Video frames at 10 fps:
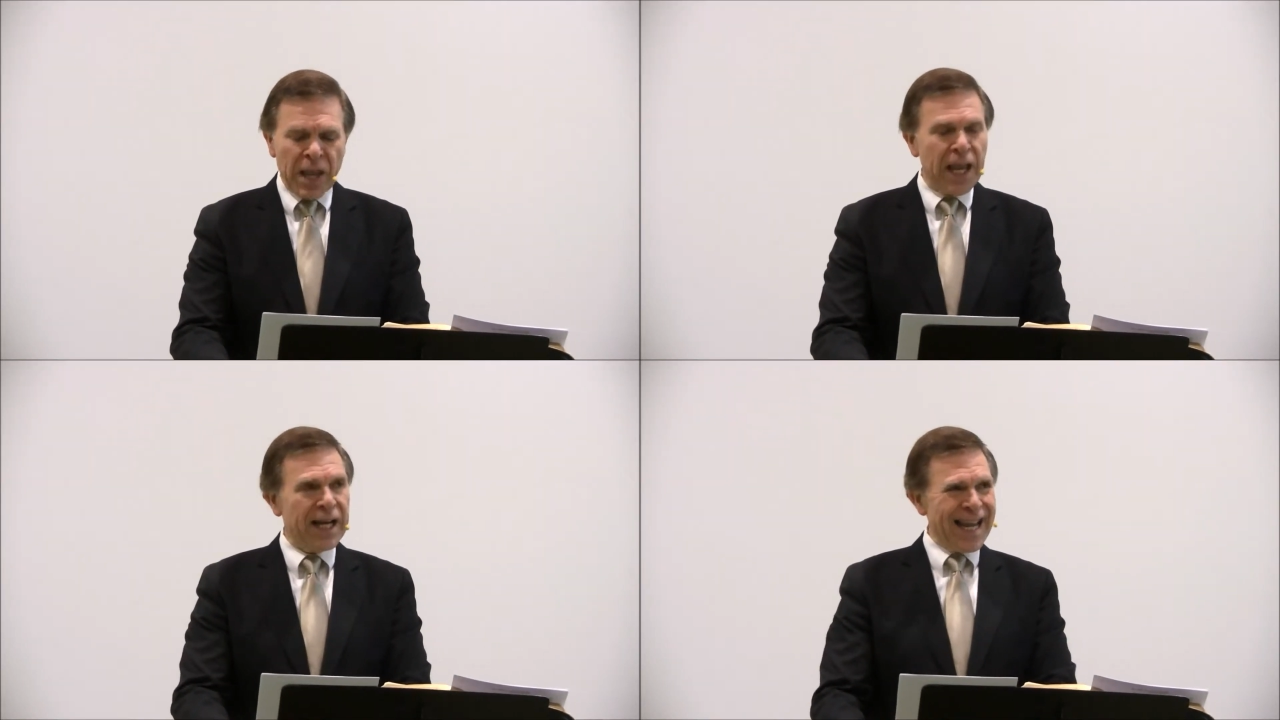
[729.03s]

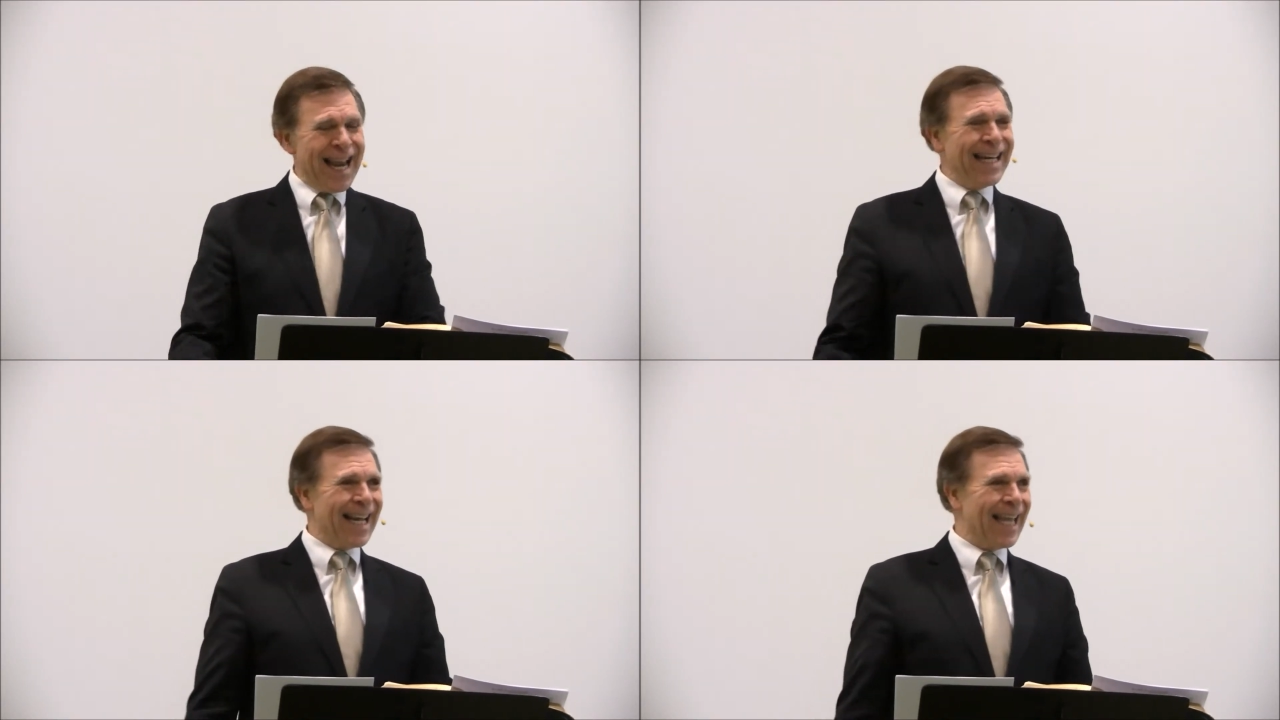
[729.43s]
It
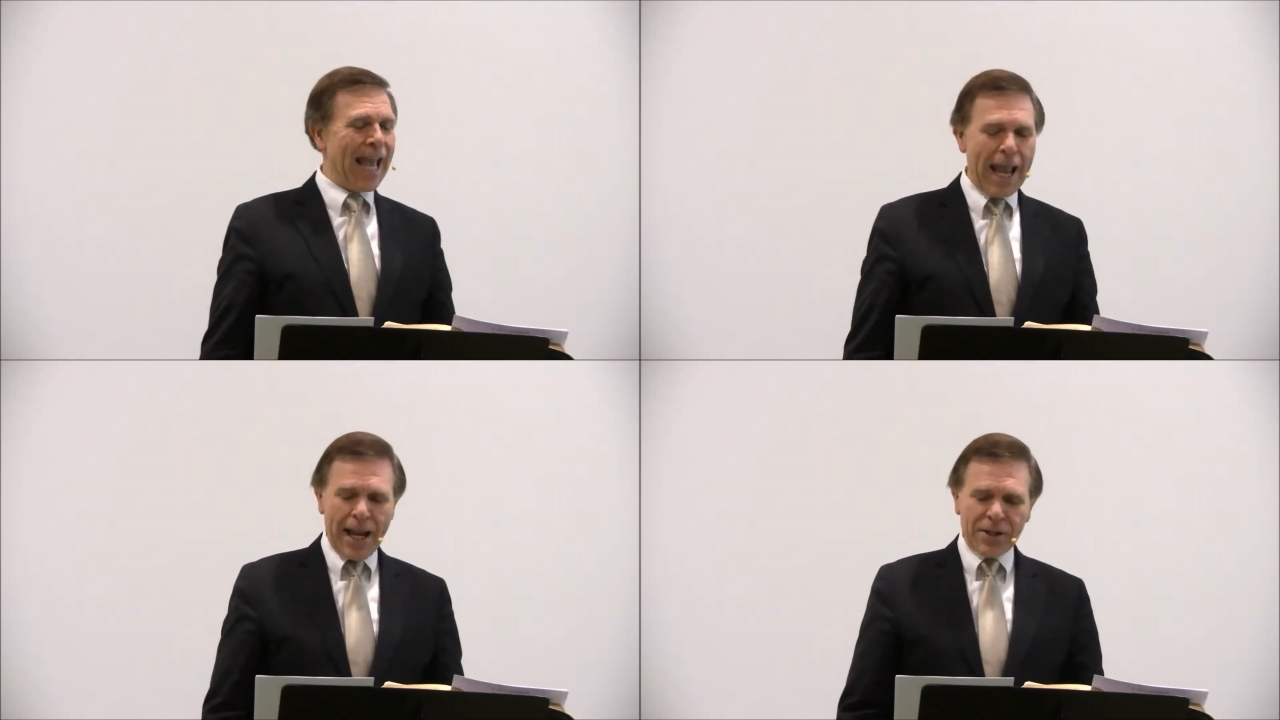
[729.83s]

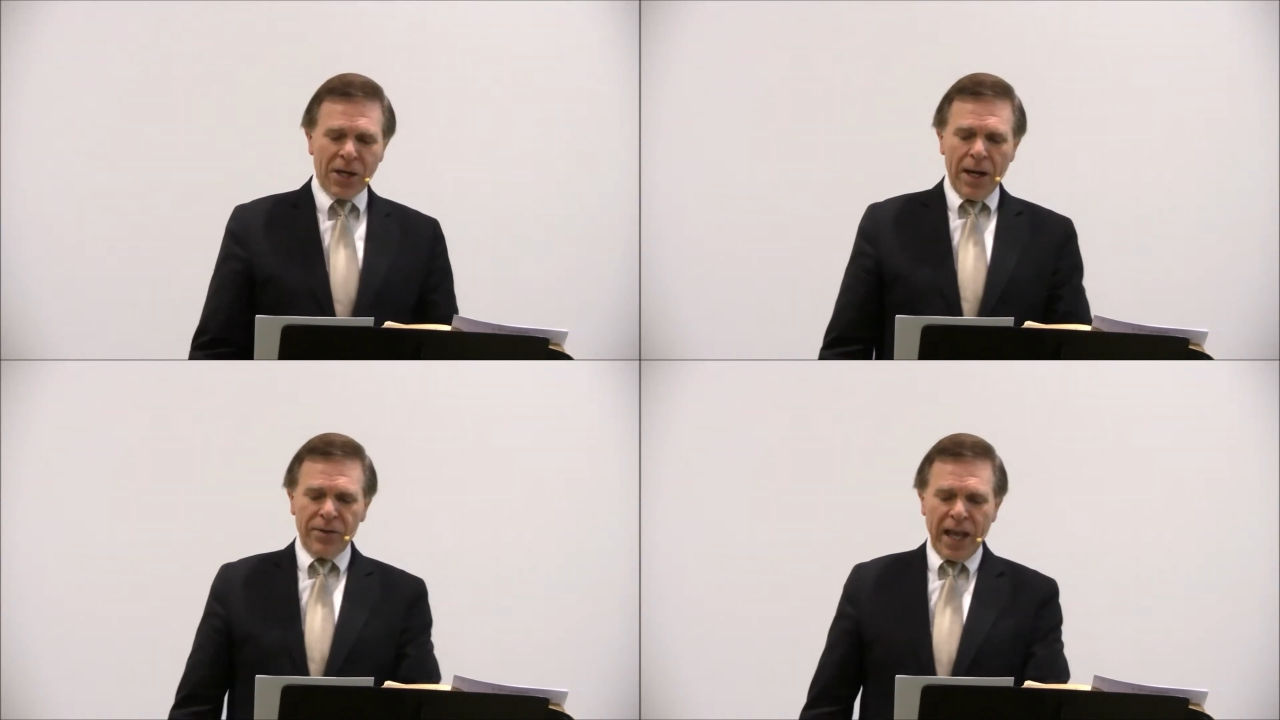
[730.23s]
indicates
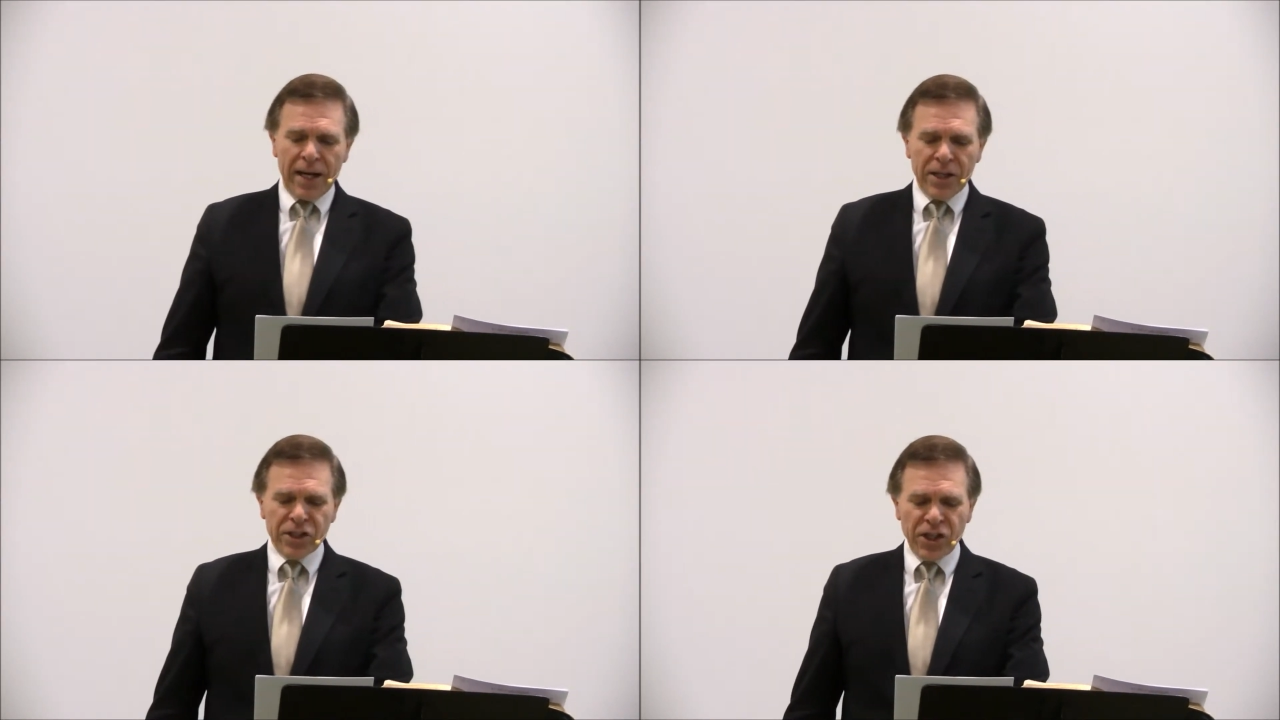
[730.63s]

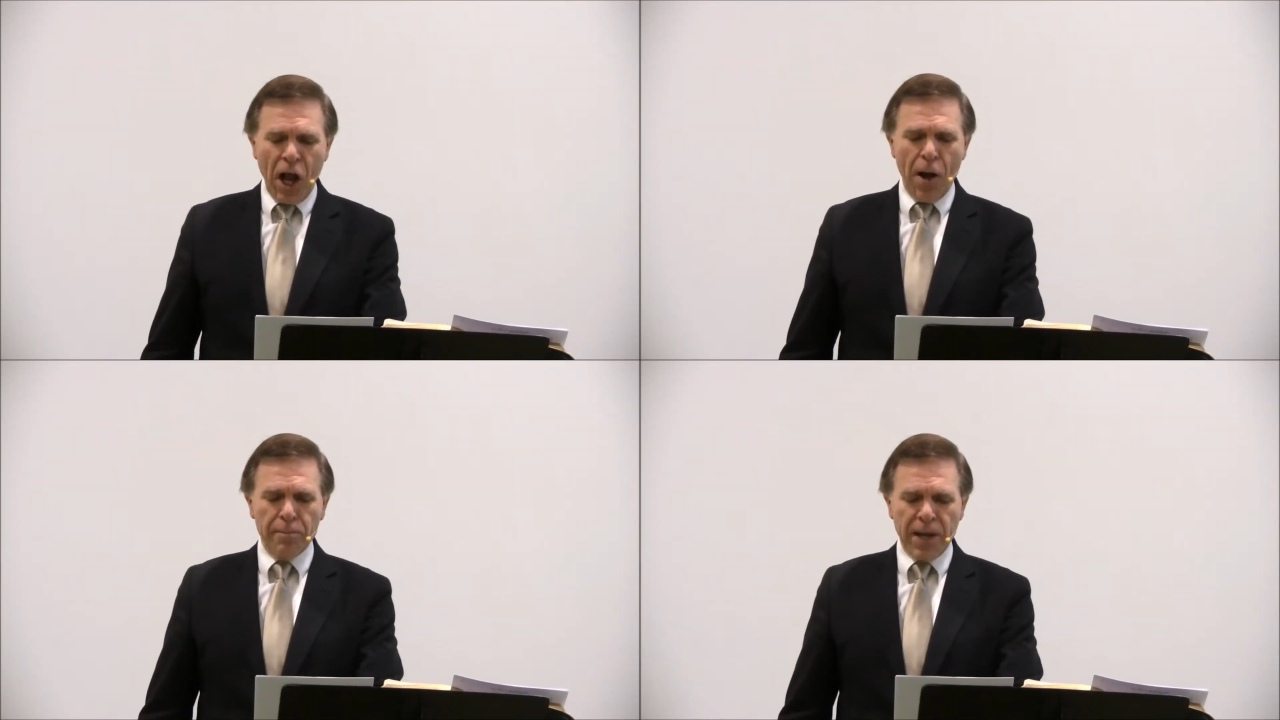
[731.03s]
that
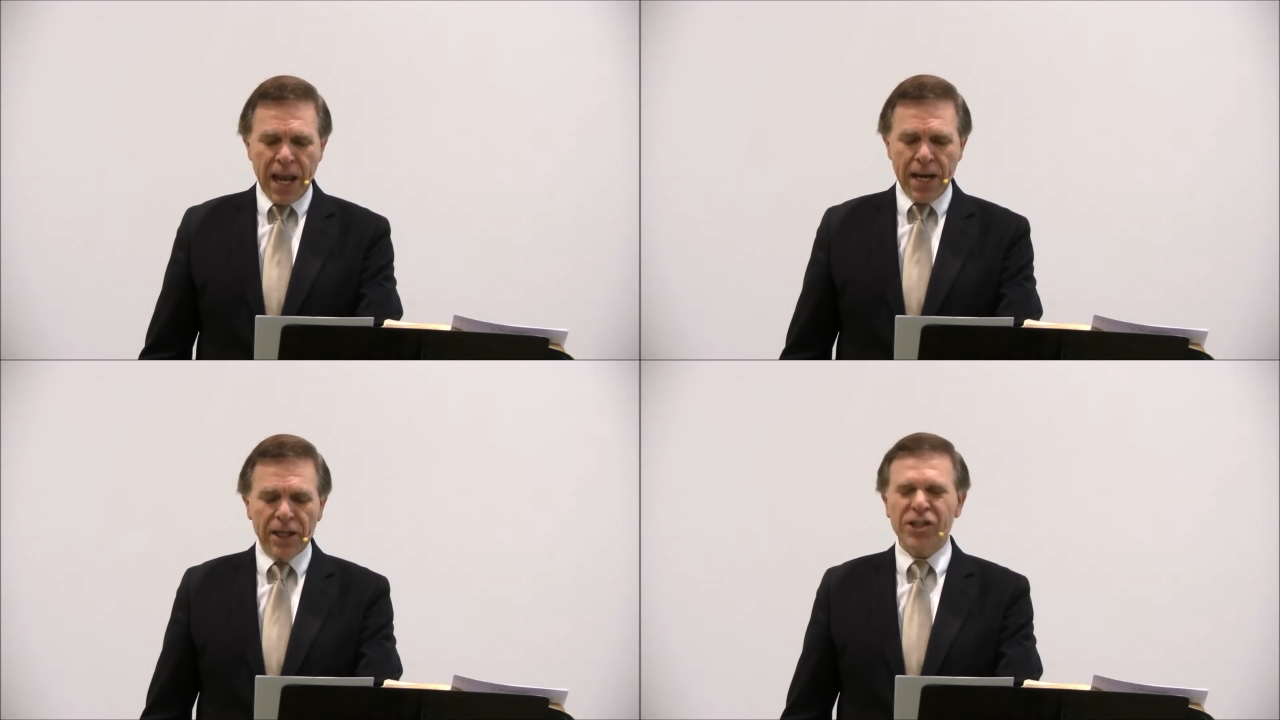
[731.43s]
some
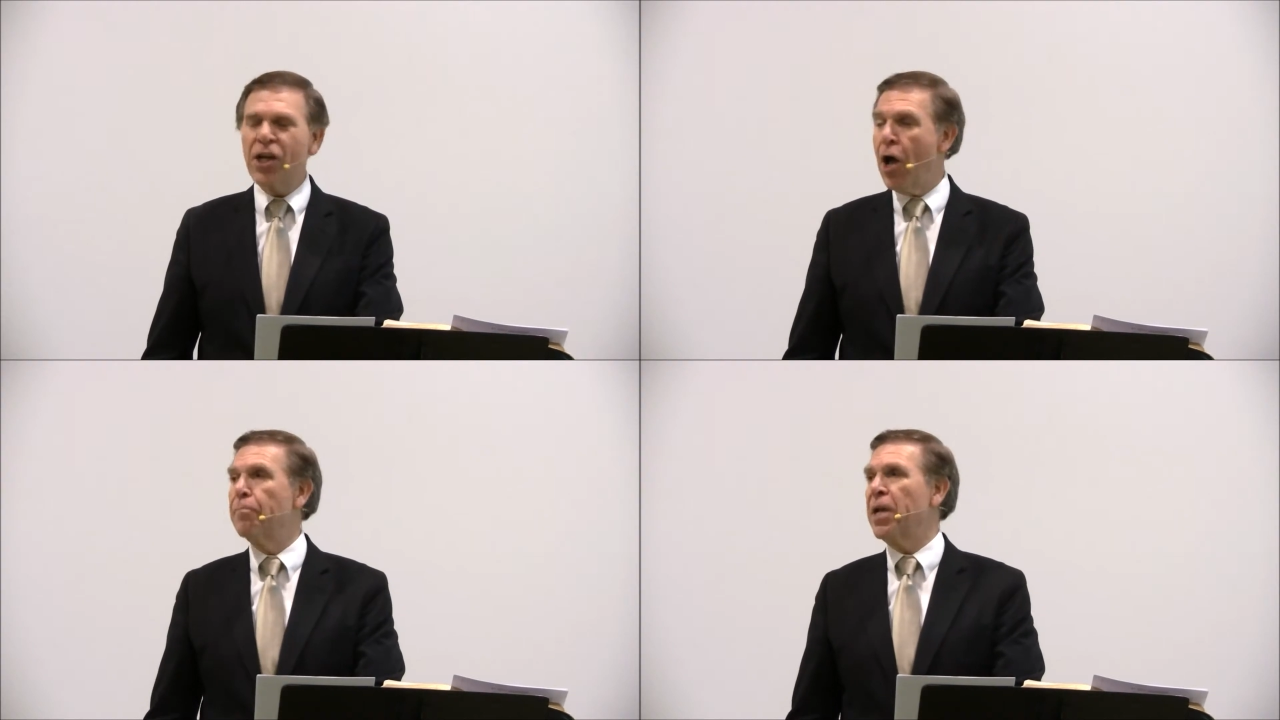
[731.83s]
heal,
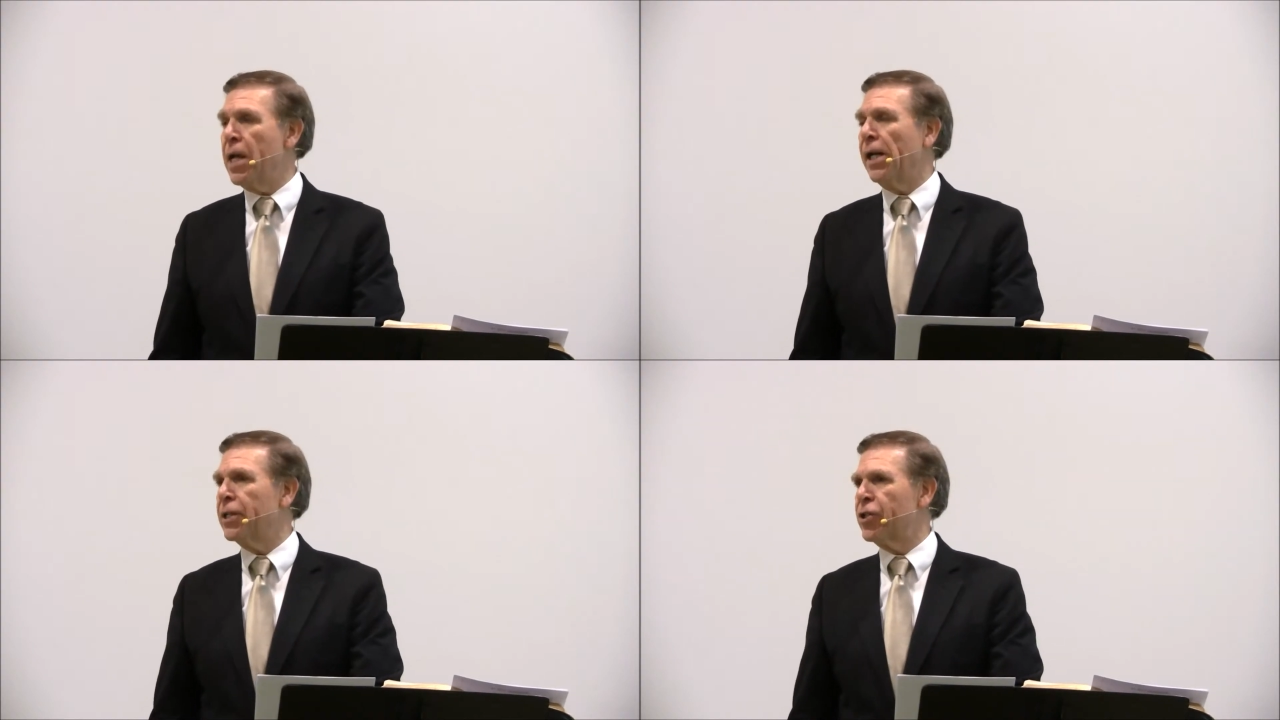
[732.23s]
some
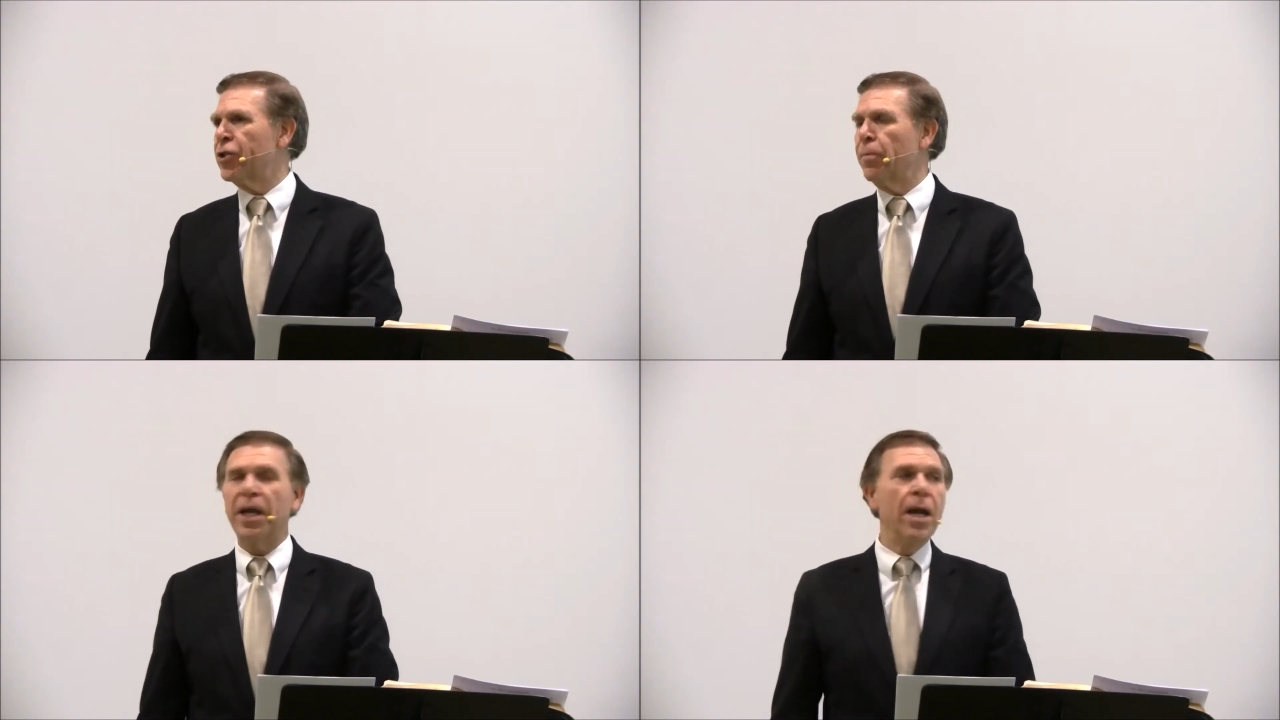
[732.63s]
heal, listen
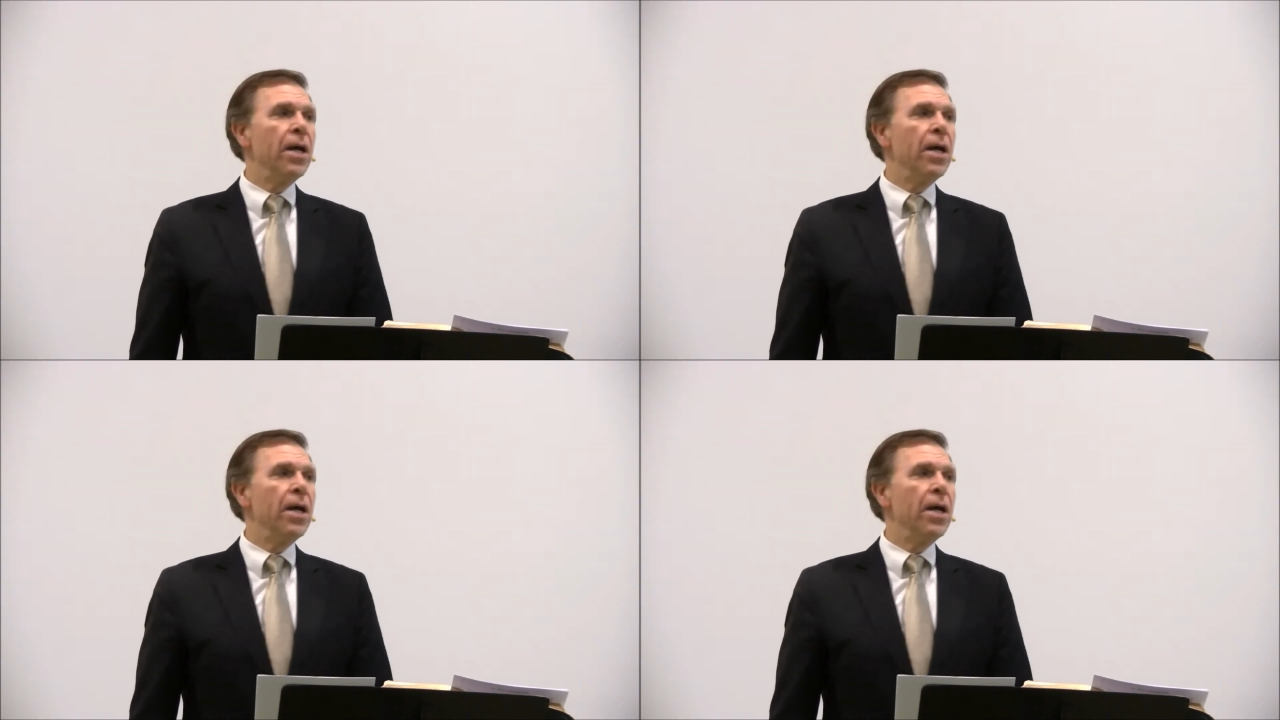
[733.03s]
to me,